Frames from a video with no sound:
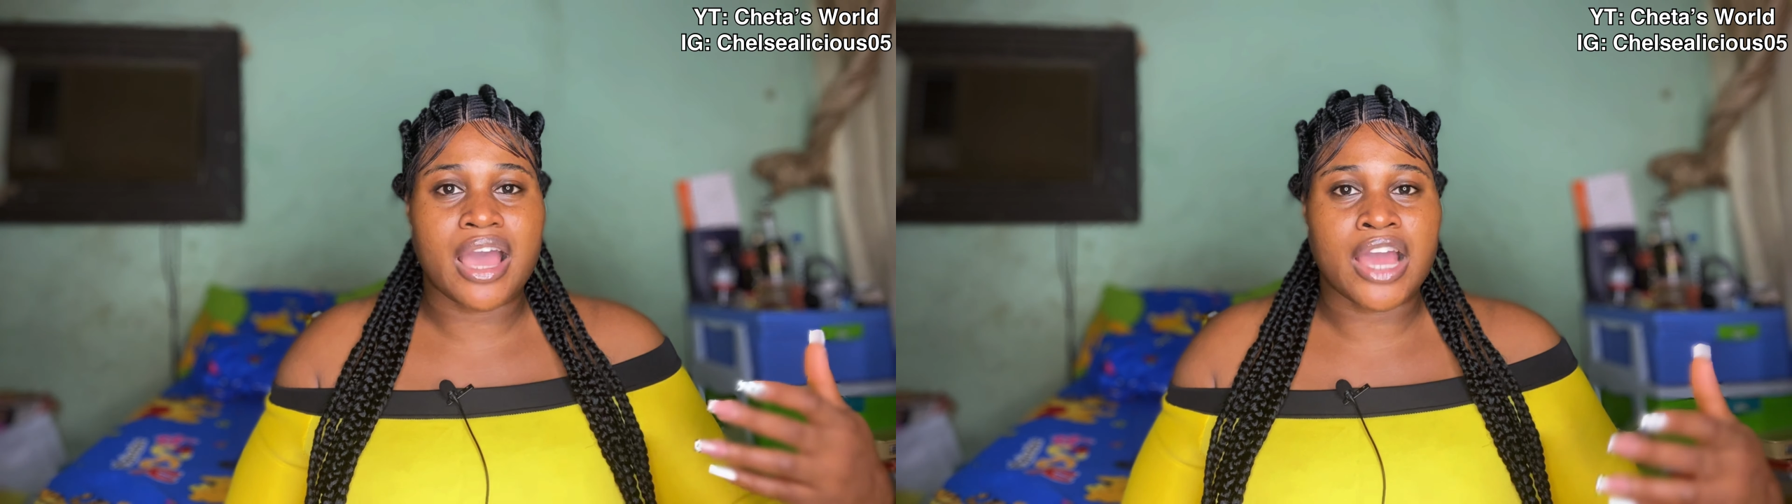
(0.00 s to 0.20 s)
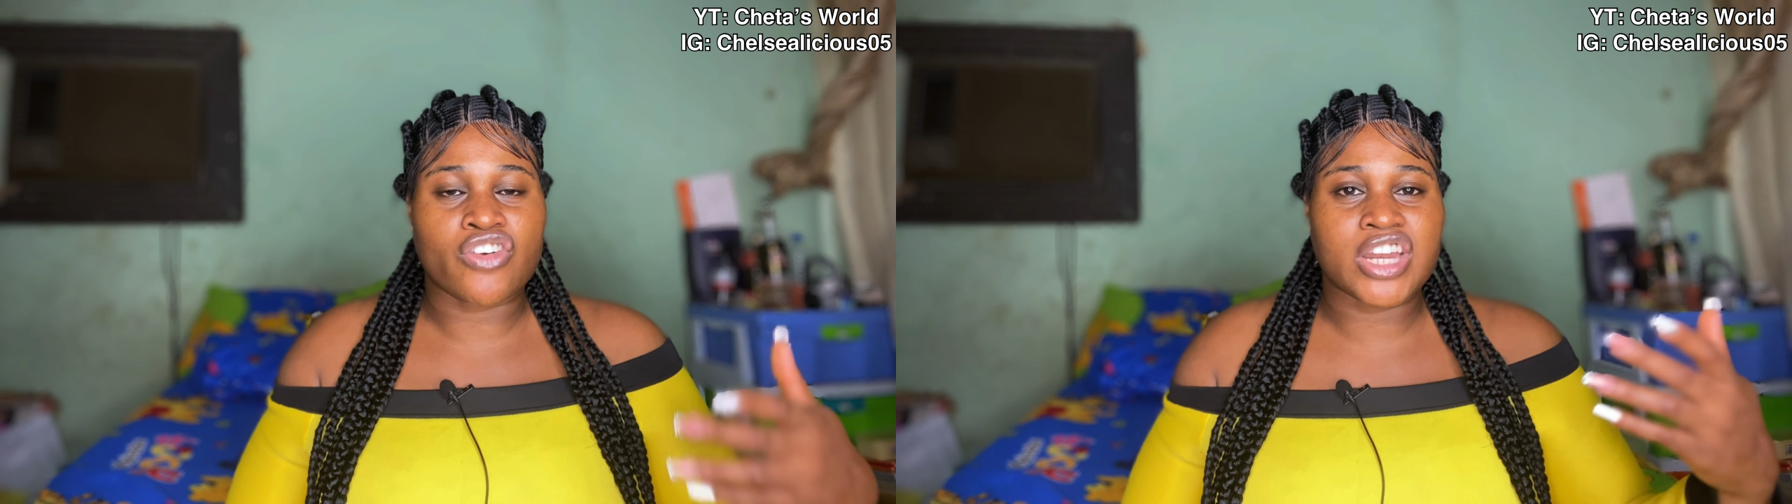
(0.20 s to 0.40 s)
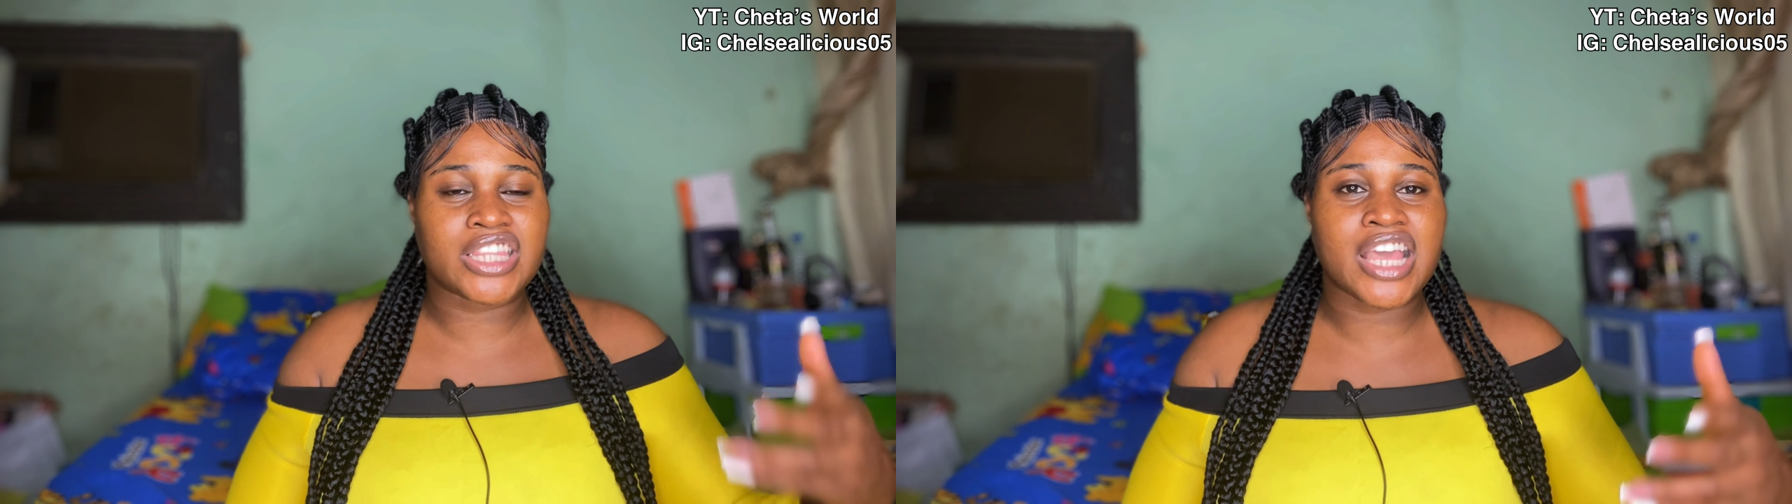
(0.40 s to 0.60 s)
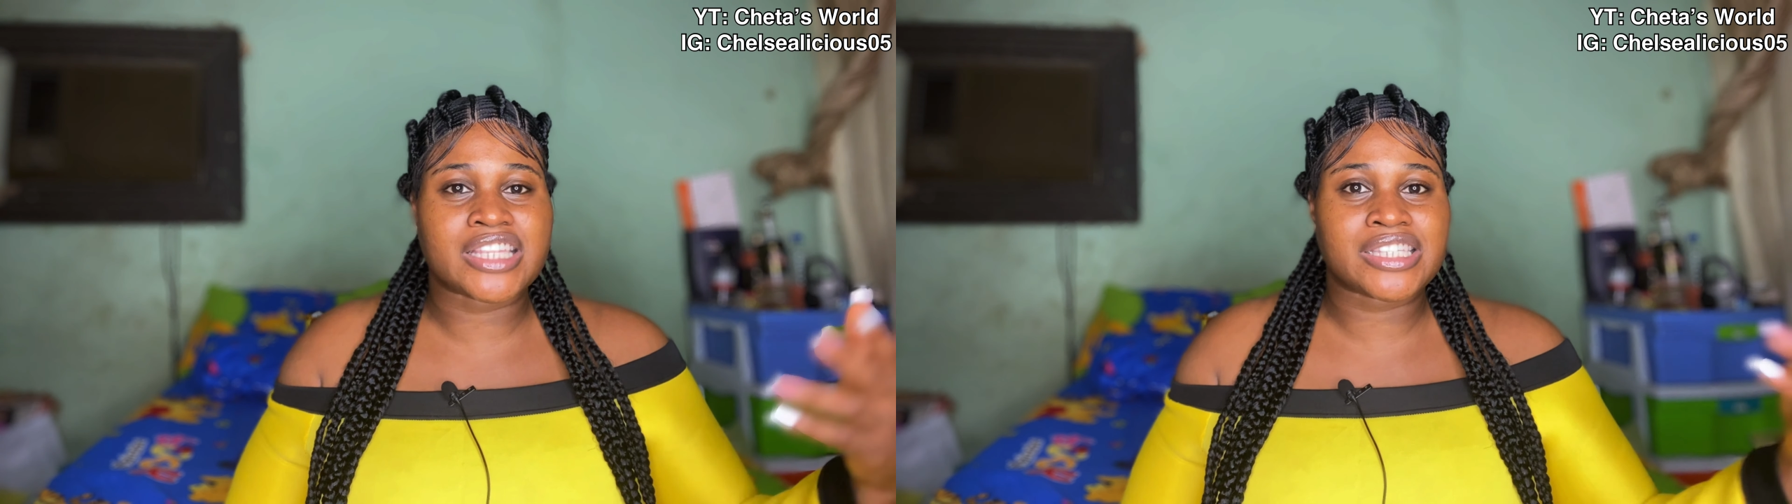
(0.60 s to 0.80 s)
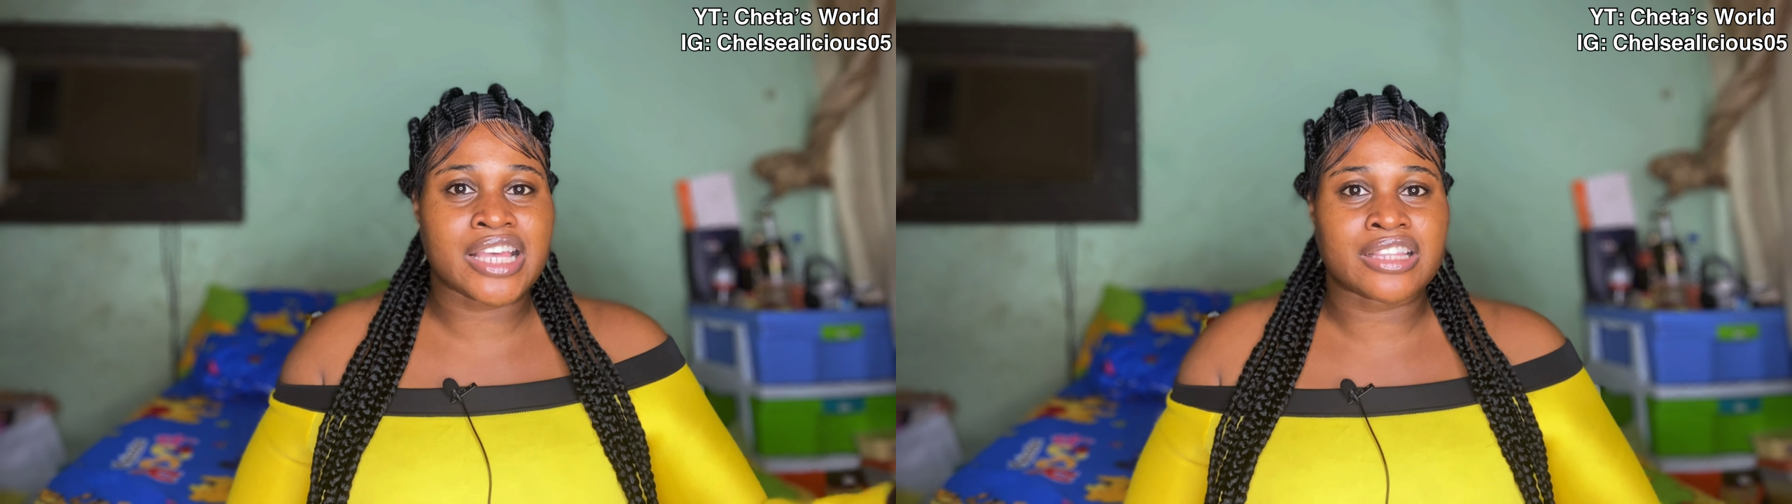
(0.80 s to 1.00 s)

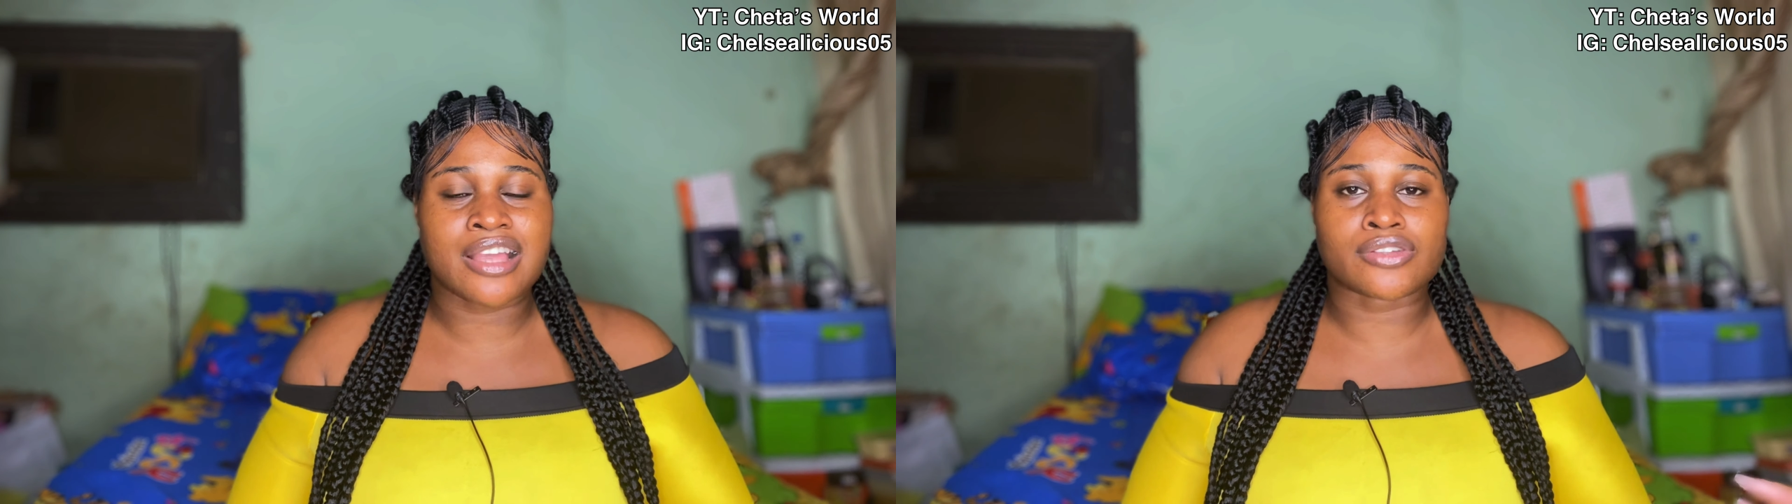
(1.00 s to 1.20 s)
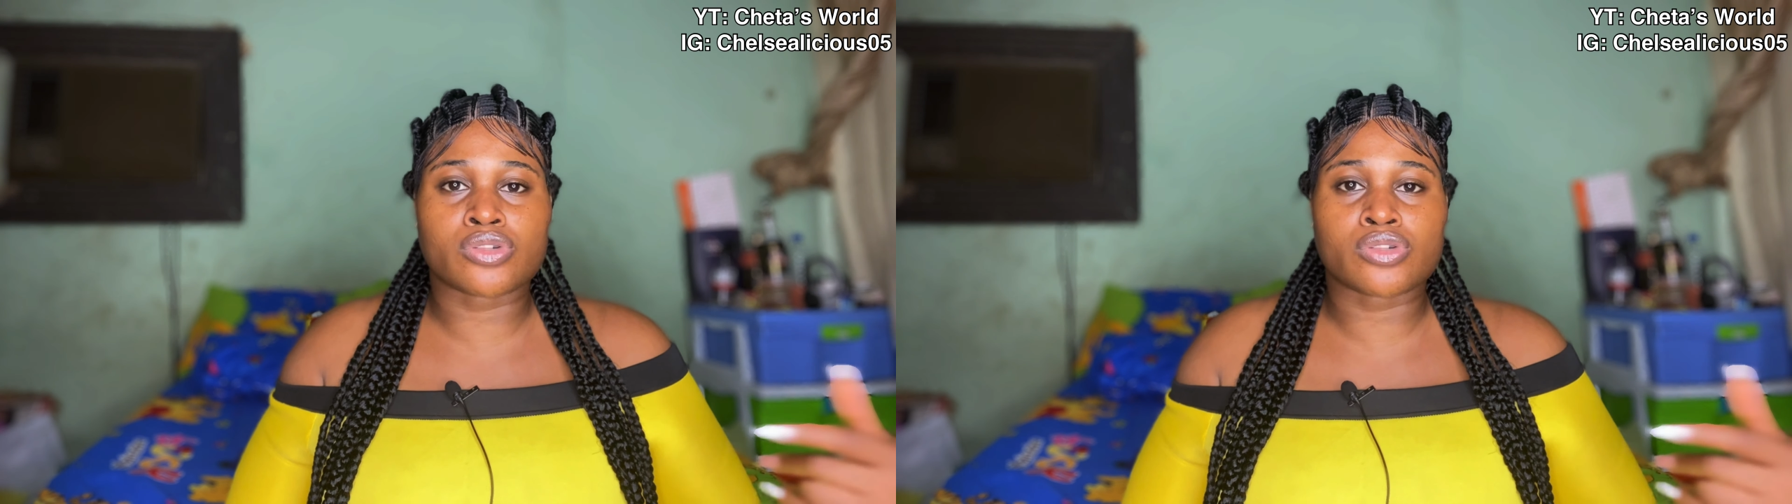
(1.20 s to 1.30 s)
accredited center,